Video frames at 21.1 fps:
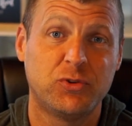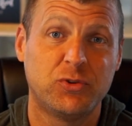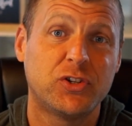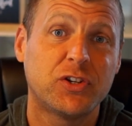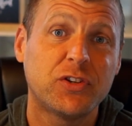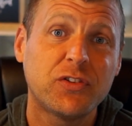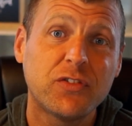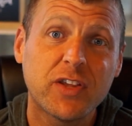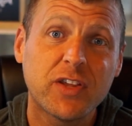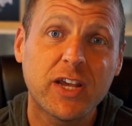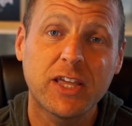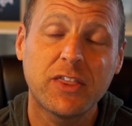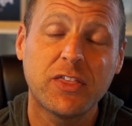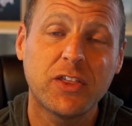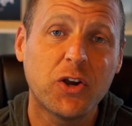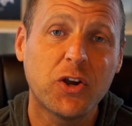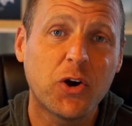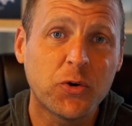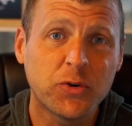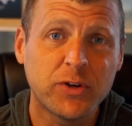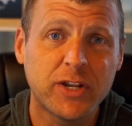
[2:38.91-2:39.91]
Just like the
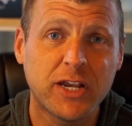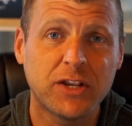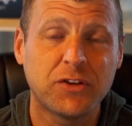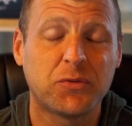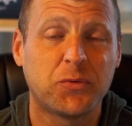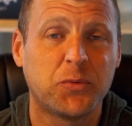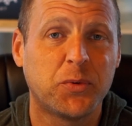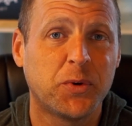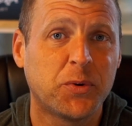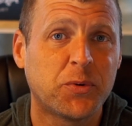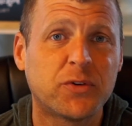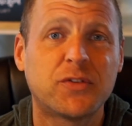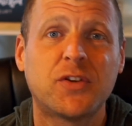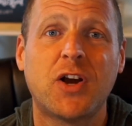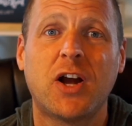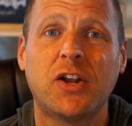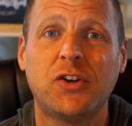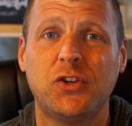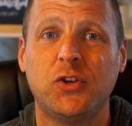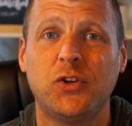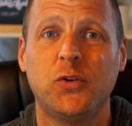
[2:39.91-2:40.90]
old days when we were
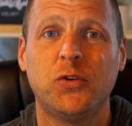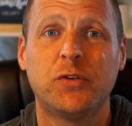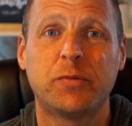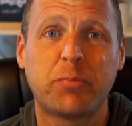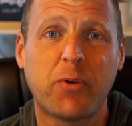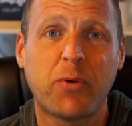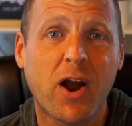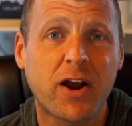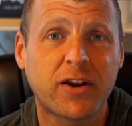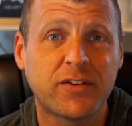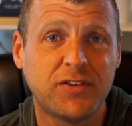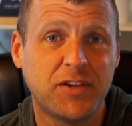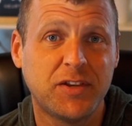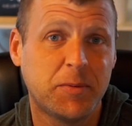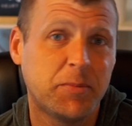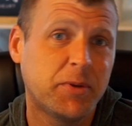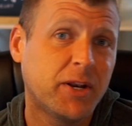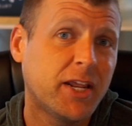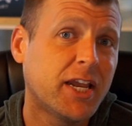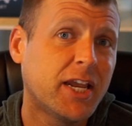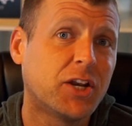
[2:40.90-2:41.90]
taught to use
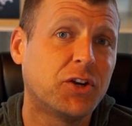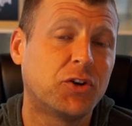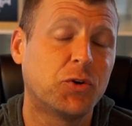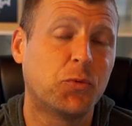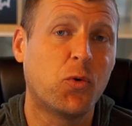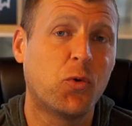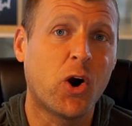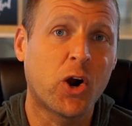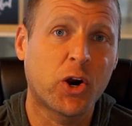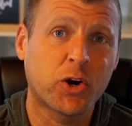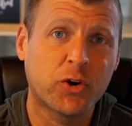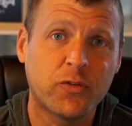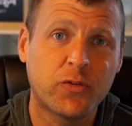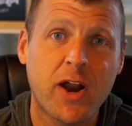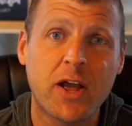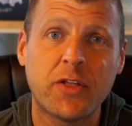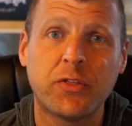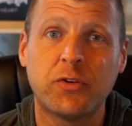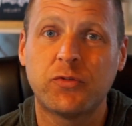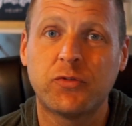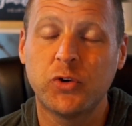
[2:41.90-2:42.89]
proximity and to walk
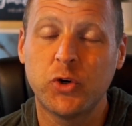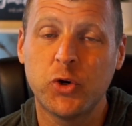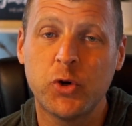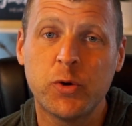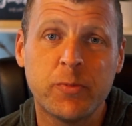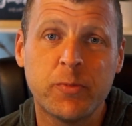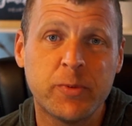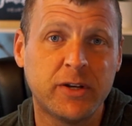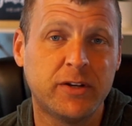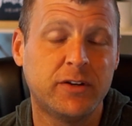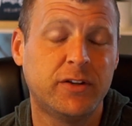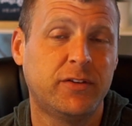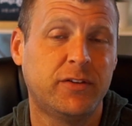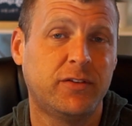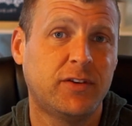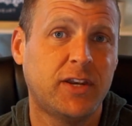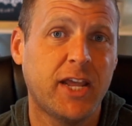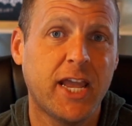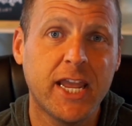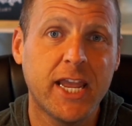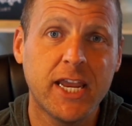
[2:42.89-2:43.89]
around the room and to
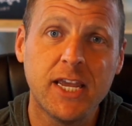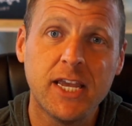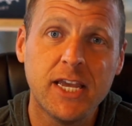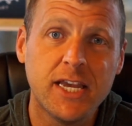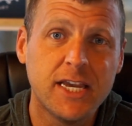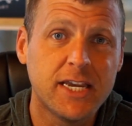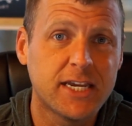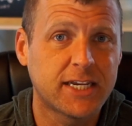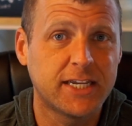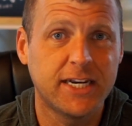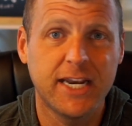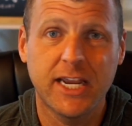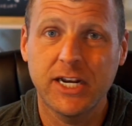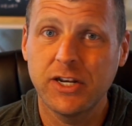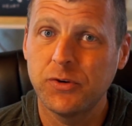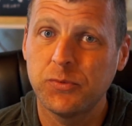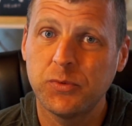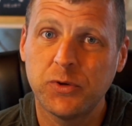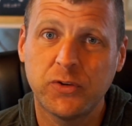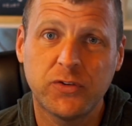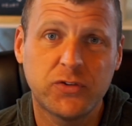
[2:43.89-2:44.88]
stay connected
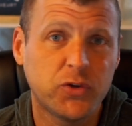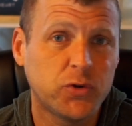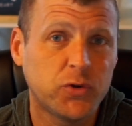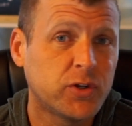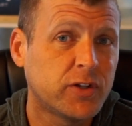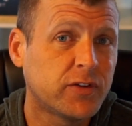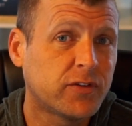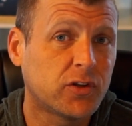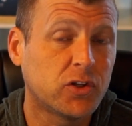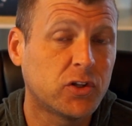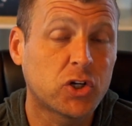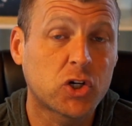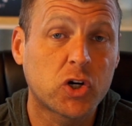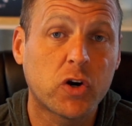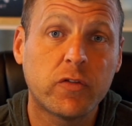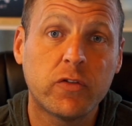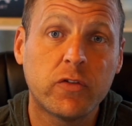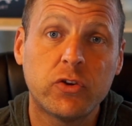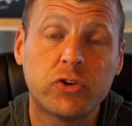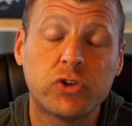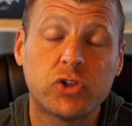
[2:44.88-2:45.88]
with students and look
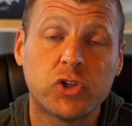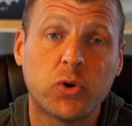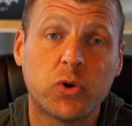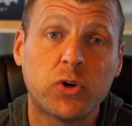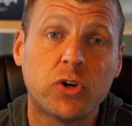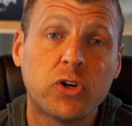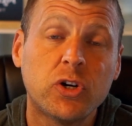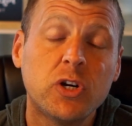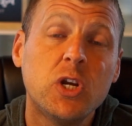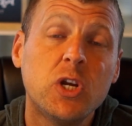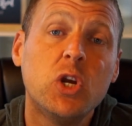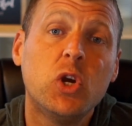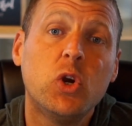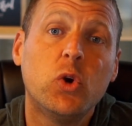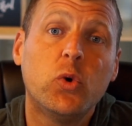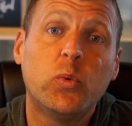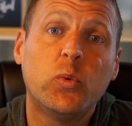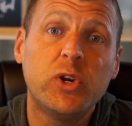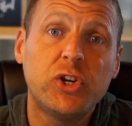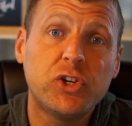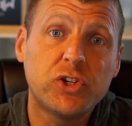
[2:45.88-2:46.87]
over their shoulder,
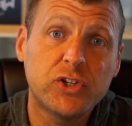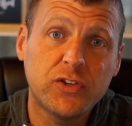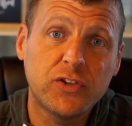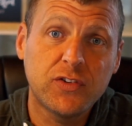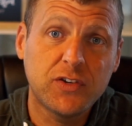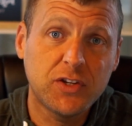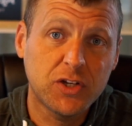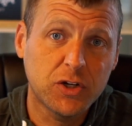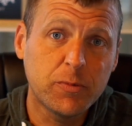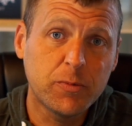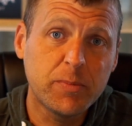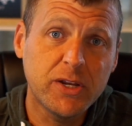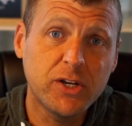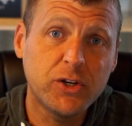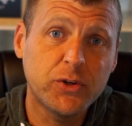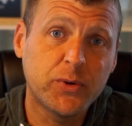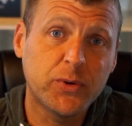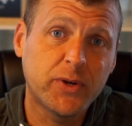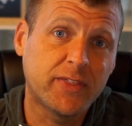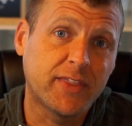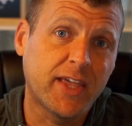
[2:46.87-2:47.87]
we should still be
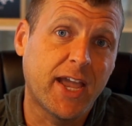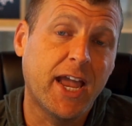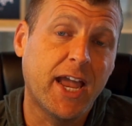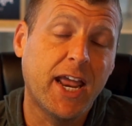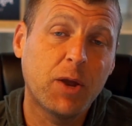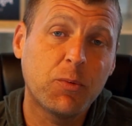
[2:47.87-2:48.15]
doing that.